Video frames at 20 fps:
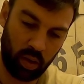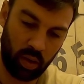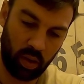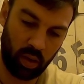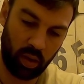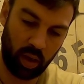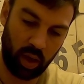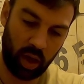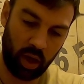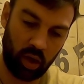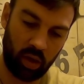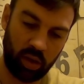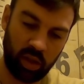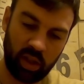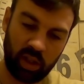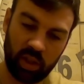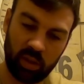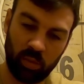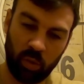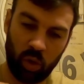Got these
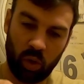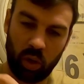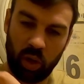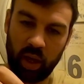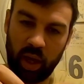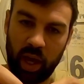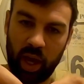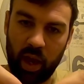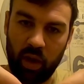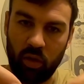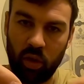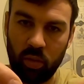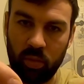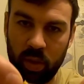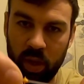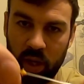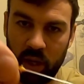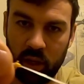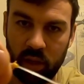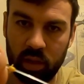small aero
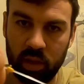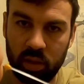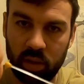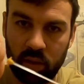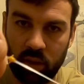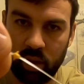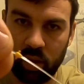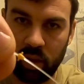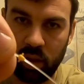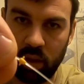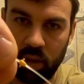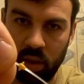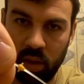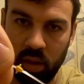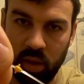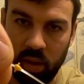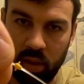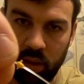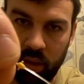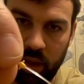beads.
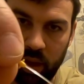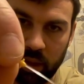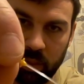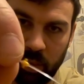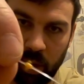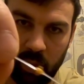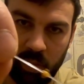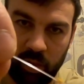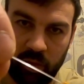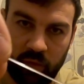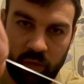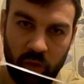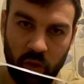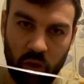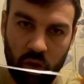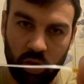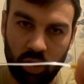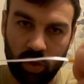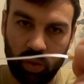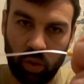That's my
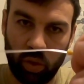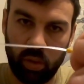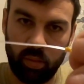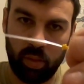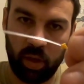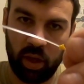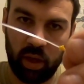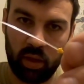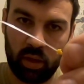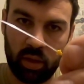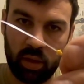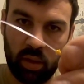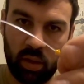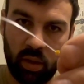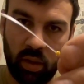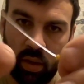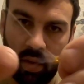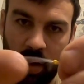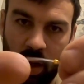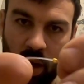preferred sort of bead.
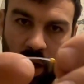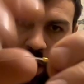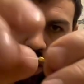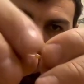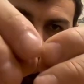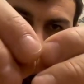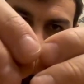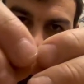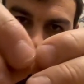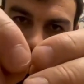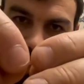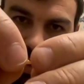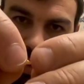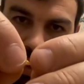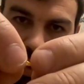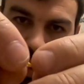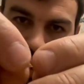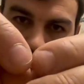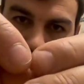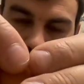As you can
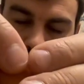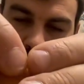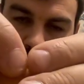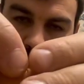see,